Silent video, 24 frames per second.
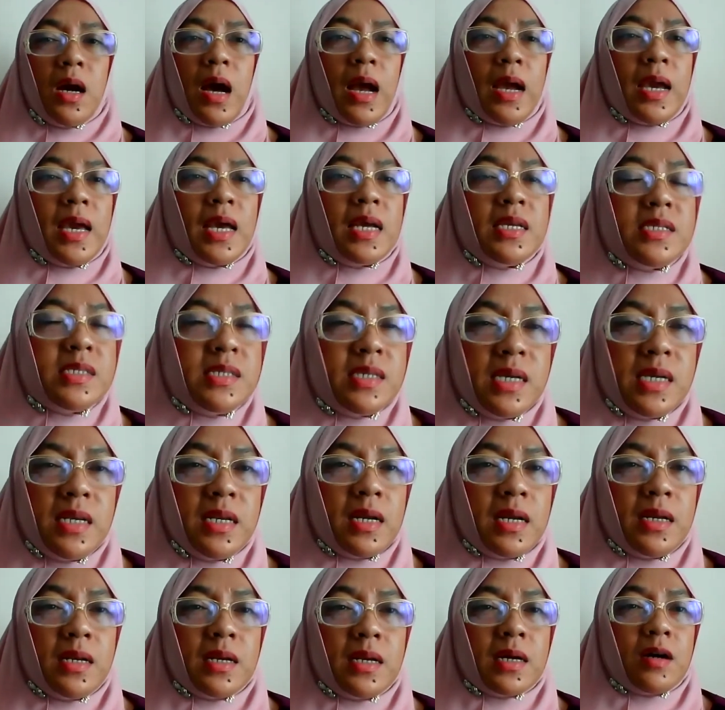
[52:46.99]
I can see
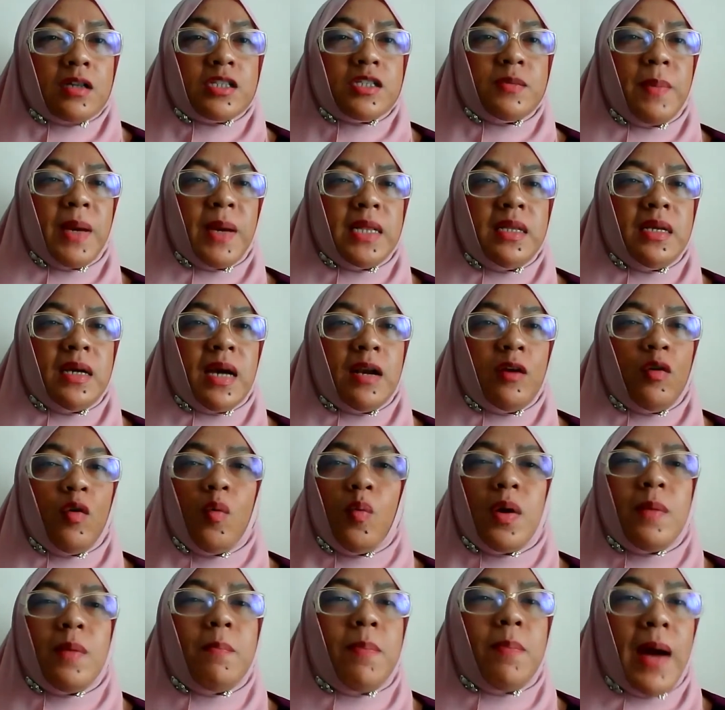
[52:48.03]
that the cosmetic, I uh, no
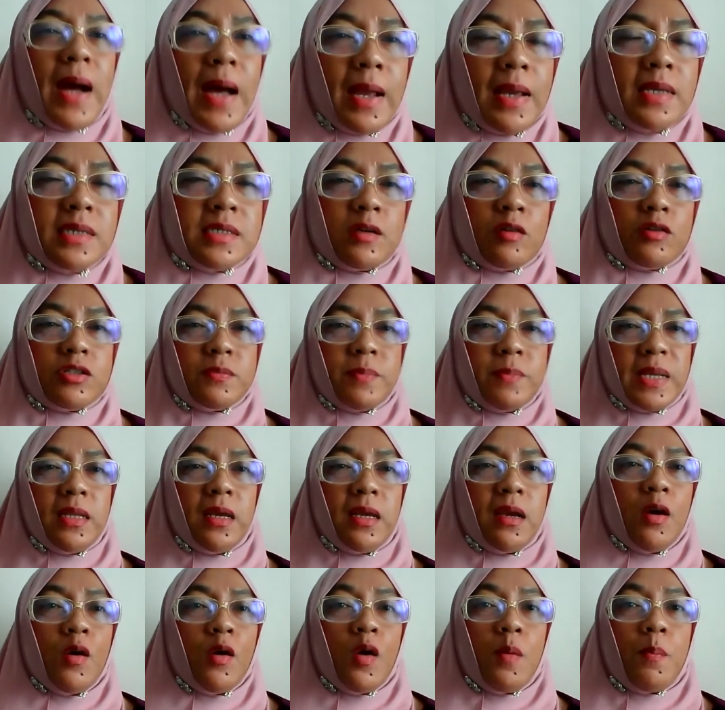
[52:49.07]
one buy his
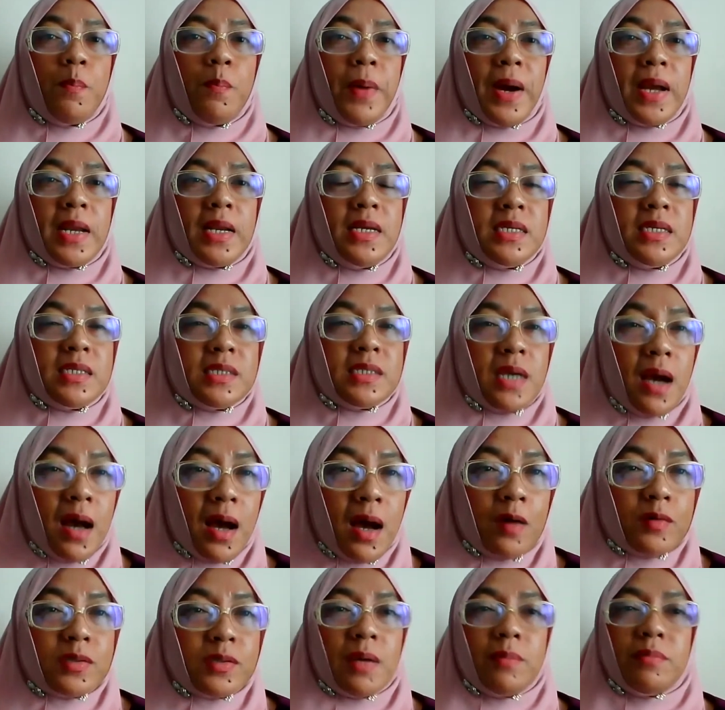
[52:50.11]
cosmetic, but his
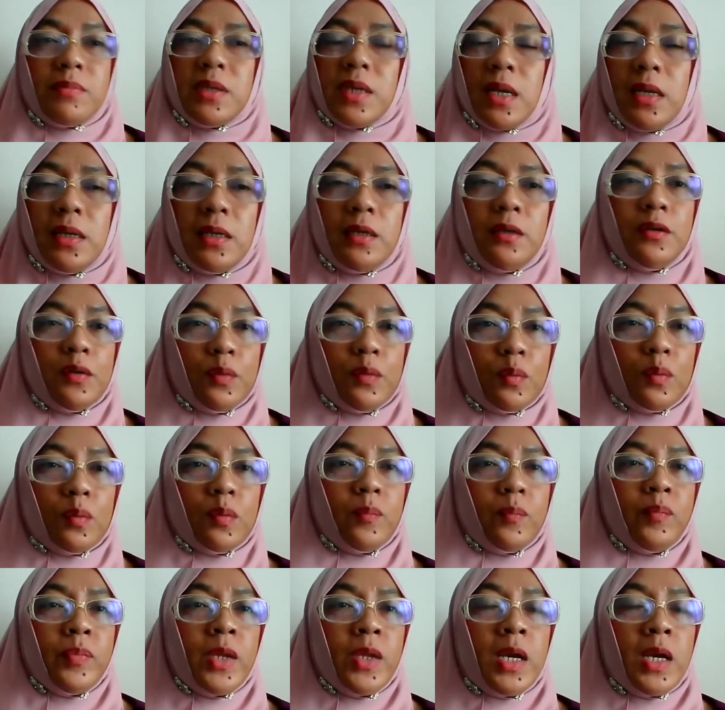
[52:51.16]
house, I'm telling you,